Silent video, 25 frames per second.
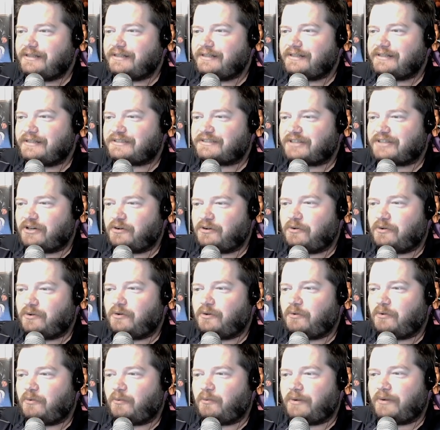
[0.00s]
So
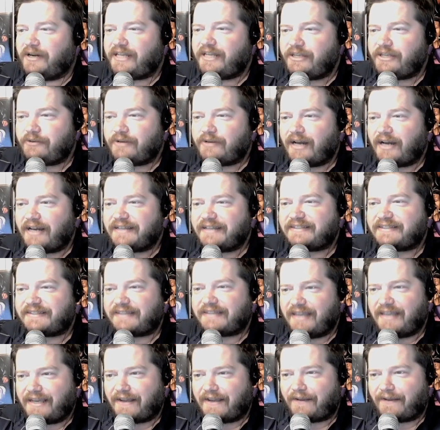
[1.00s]
what do you guys
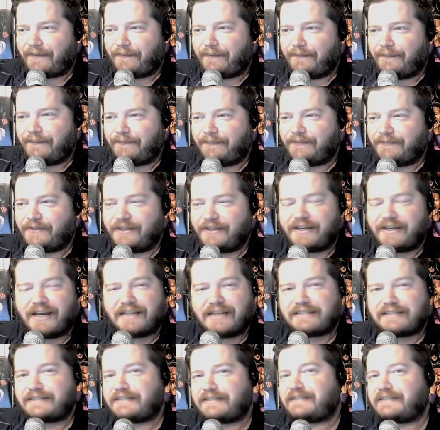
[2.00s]
think? Do you
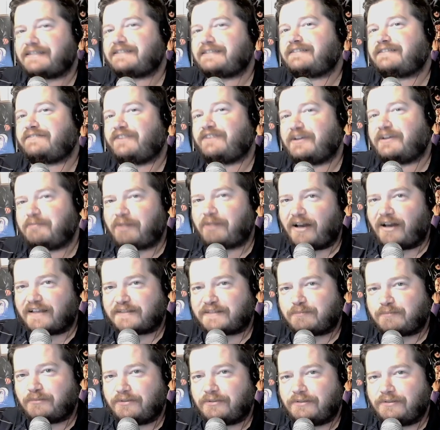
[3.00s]
guys think this is very
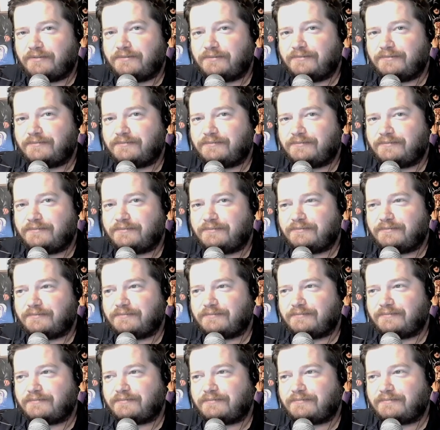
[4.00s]
possible?
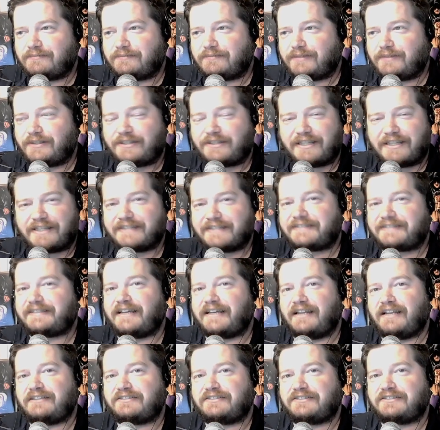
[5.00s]
Do you think it's
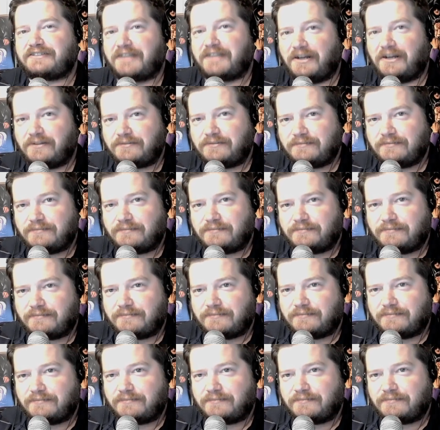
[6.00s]
set in stone?
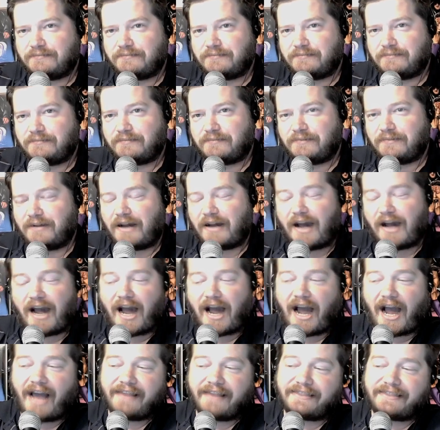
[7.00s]

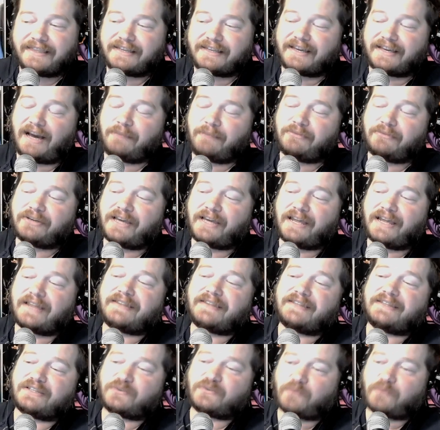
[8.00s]
I think, I'm looking at it
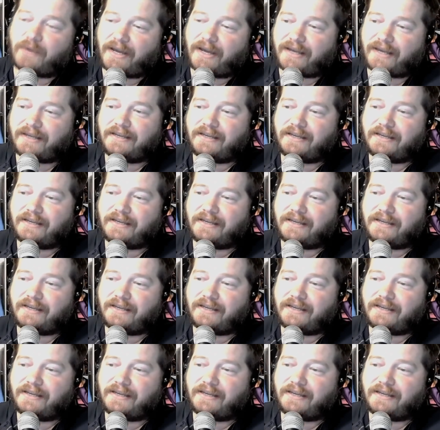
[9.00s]
this way.